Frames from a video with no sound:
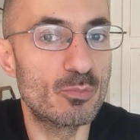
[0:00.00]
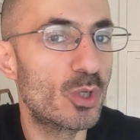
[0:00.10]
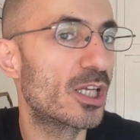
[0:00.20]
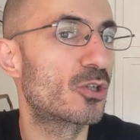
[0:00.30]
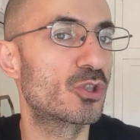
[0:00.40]

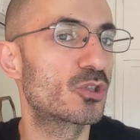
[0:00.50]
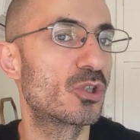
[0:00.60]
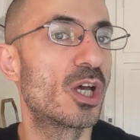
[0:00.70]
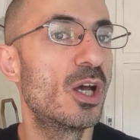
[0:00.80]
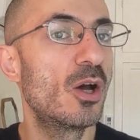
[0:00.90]
really
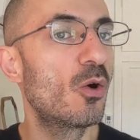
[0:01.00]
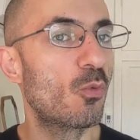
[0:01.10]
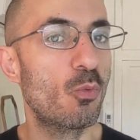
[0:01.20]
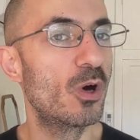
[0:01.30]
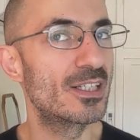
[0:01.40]
understood,
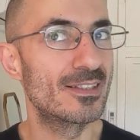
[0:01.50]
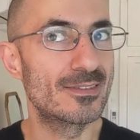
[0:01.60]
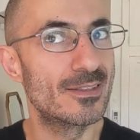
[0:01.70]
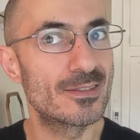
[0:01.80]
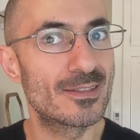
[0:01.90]
what
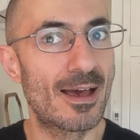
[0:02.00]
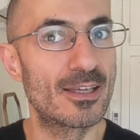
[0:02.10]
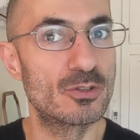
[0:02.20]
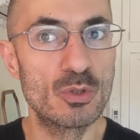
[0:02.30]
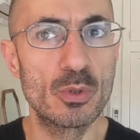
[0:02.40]
is this
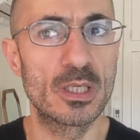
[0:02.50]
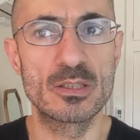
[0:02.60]
guy doing?